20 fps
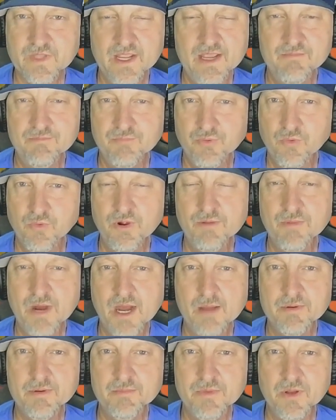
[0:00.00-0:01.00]
And boy,
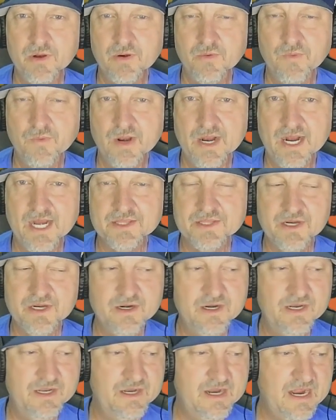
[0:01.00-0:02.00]
Bobbymiller went out
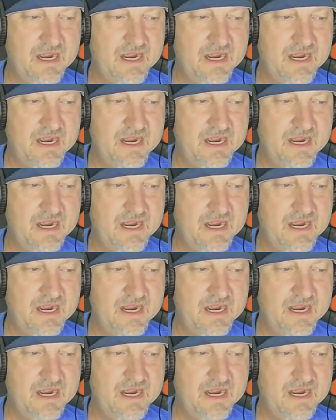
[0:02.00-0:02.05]
there and